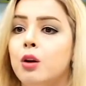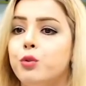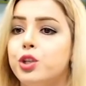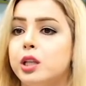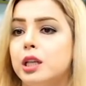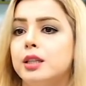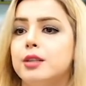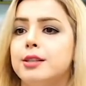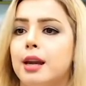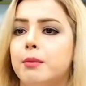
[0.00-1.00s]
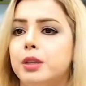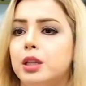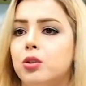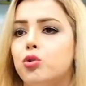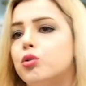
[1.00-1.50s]
which learners can
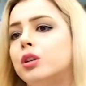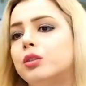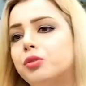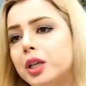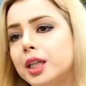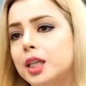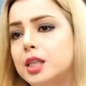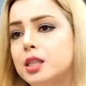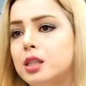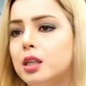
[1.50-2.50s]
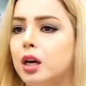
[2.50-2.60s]
be junior trainees,